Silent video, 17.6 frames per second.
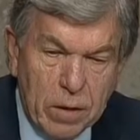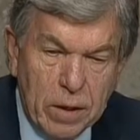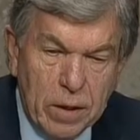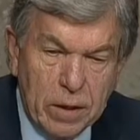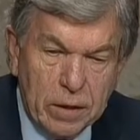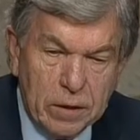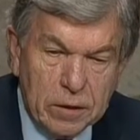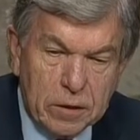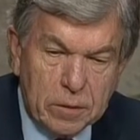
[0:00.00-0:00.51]

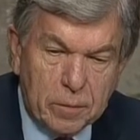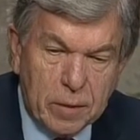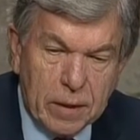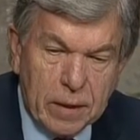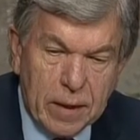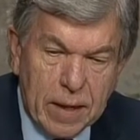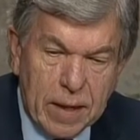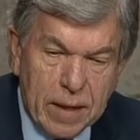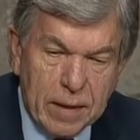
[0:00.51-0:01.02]
is, but
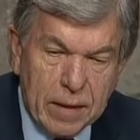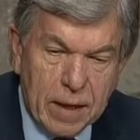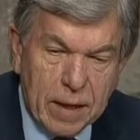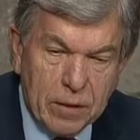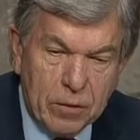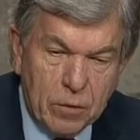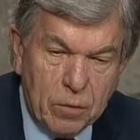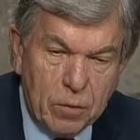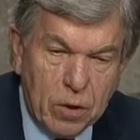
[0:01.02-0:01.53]
I
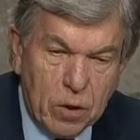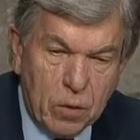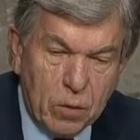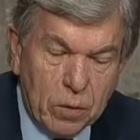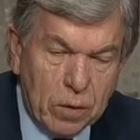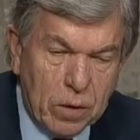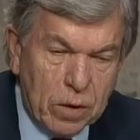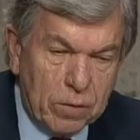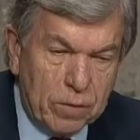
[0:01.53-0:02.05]
do know
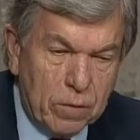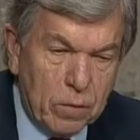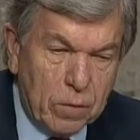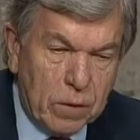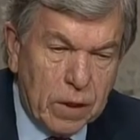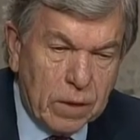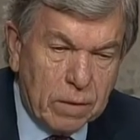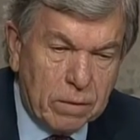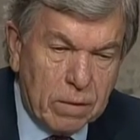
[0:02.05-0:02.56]
that if you
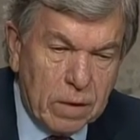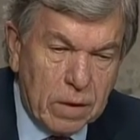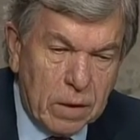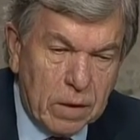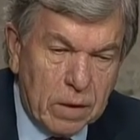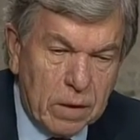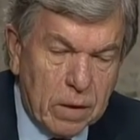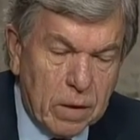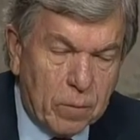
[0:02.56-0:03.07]
get
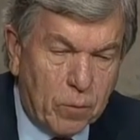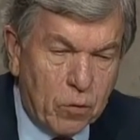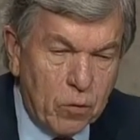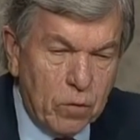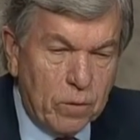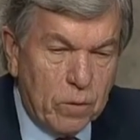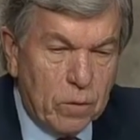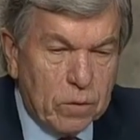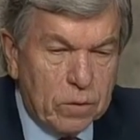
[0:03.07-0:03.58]
the
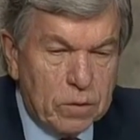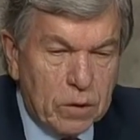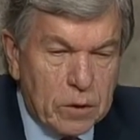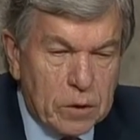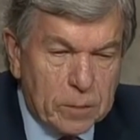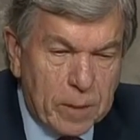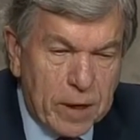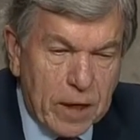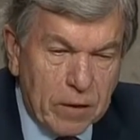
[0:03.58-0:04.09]
approval to
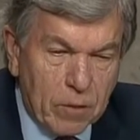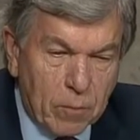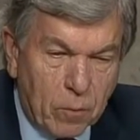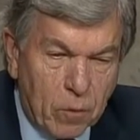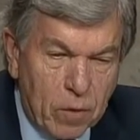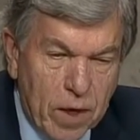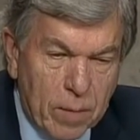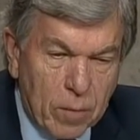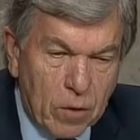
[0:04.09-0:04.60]
expand the
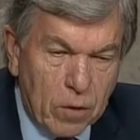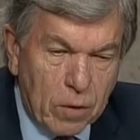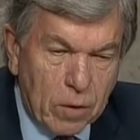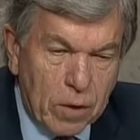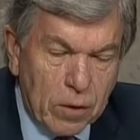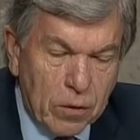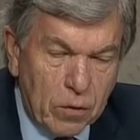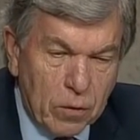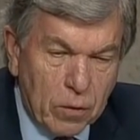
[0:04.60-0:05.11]
perimeter
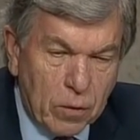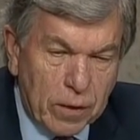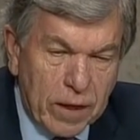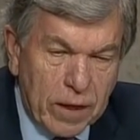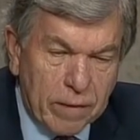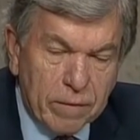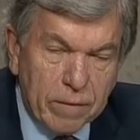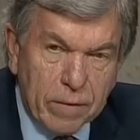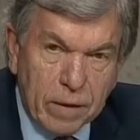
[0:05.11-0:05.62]
and you don't
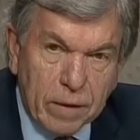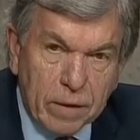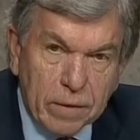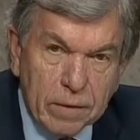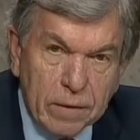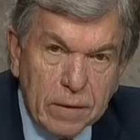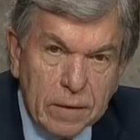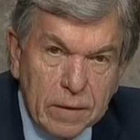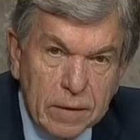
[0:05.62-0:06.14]
have the
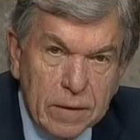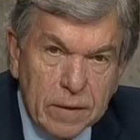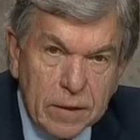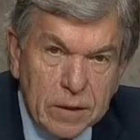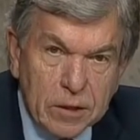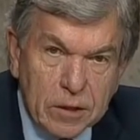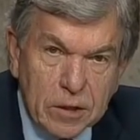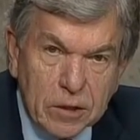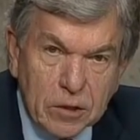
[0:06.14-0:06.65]

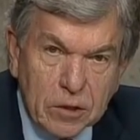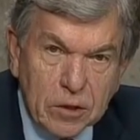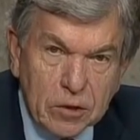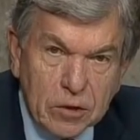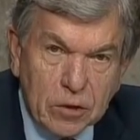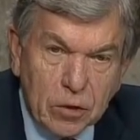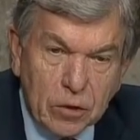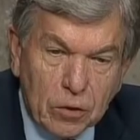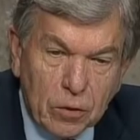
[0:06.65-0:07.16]
assistance
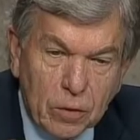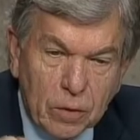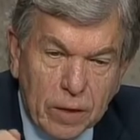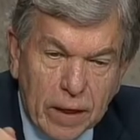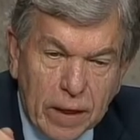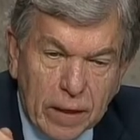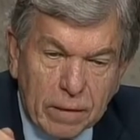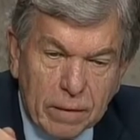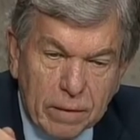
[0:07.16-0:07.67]
to do
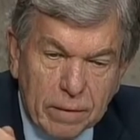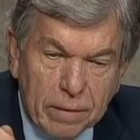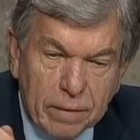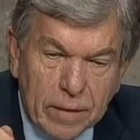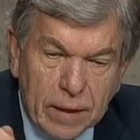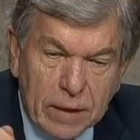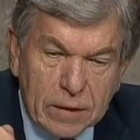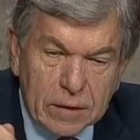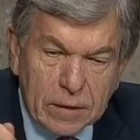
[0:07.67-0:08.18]
that,
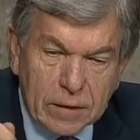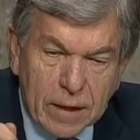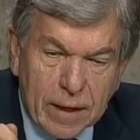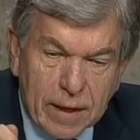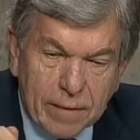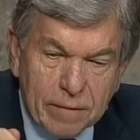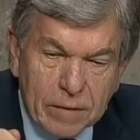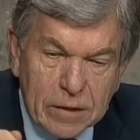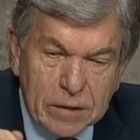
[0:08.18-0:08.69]
that's
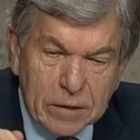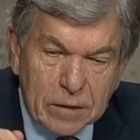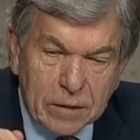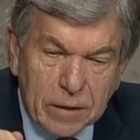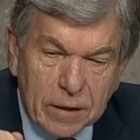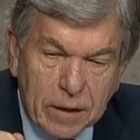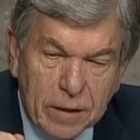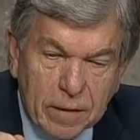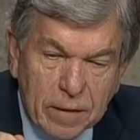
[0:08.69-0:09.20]

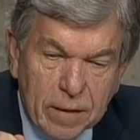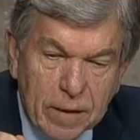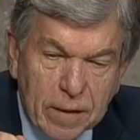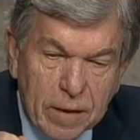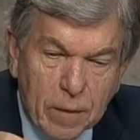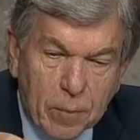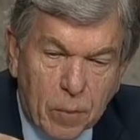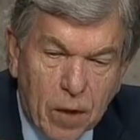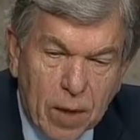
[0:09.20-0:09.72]
obviously
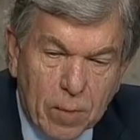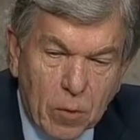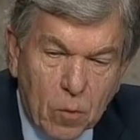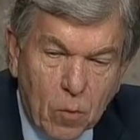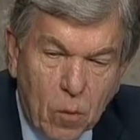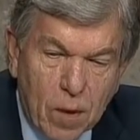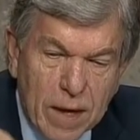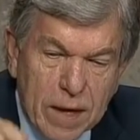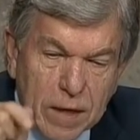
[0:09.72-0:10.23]
a problem.
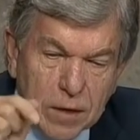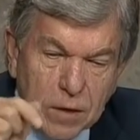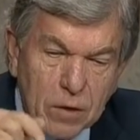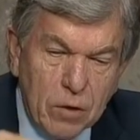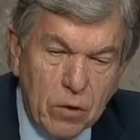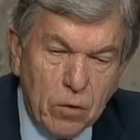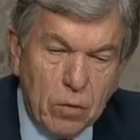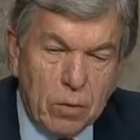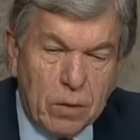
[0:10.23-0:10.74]
Why didn't
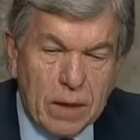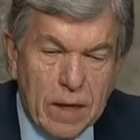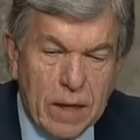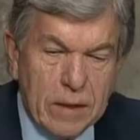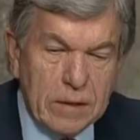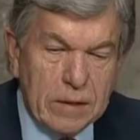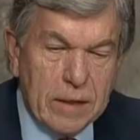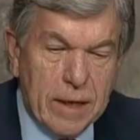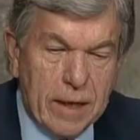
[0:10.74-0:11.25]
you
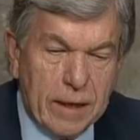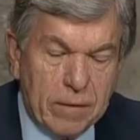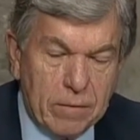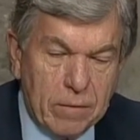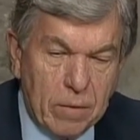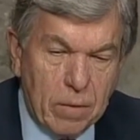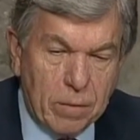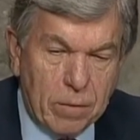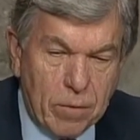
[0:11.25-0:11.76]
contact
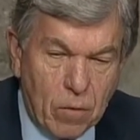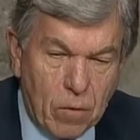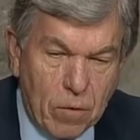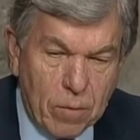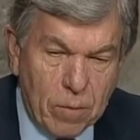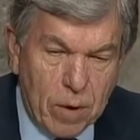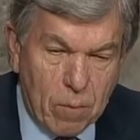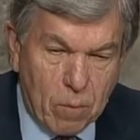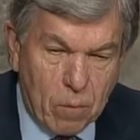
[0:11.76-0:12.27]
the third
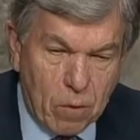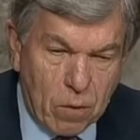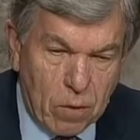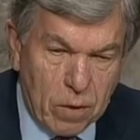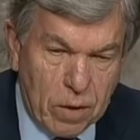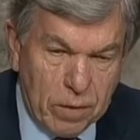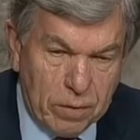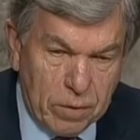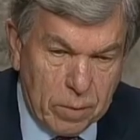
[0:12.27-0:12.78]
member
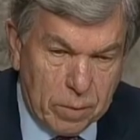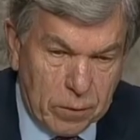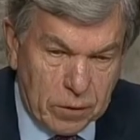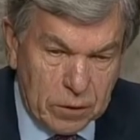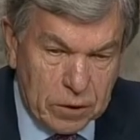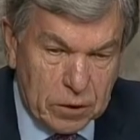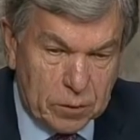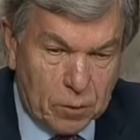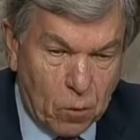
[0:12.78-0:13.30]
of the
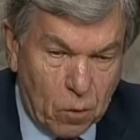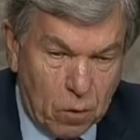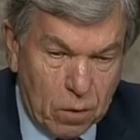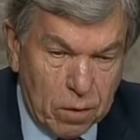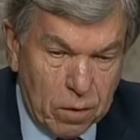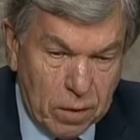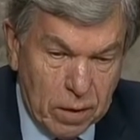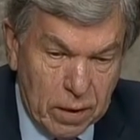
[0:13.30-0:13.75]
police board,